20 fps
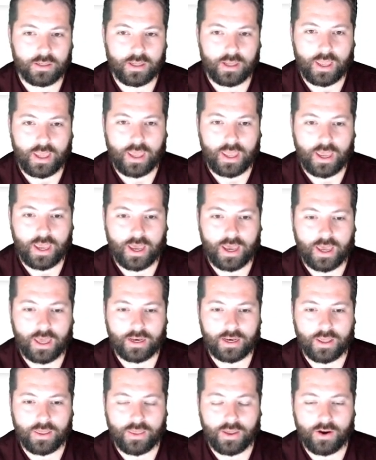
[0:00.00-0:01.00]

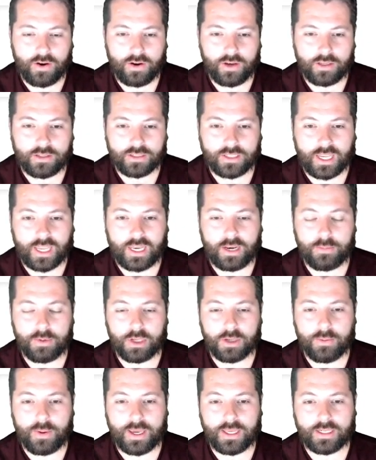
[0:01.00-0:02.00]
and there it is, KW
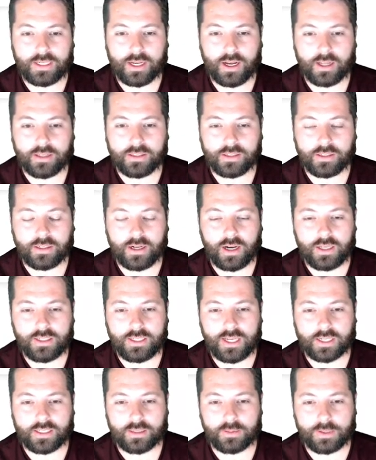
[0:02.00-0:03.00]
Command and Constant
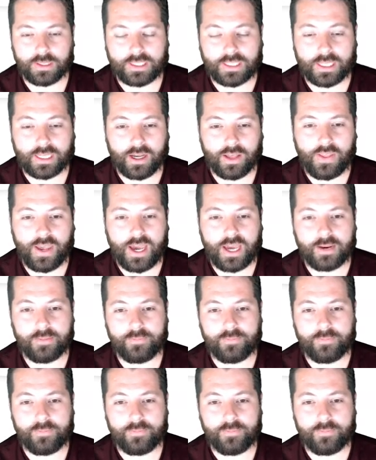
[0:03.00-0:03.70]
Contact. I'm gonna click on that.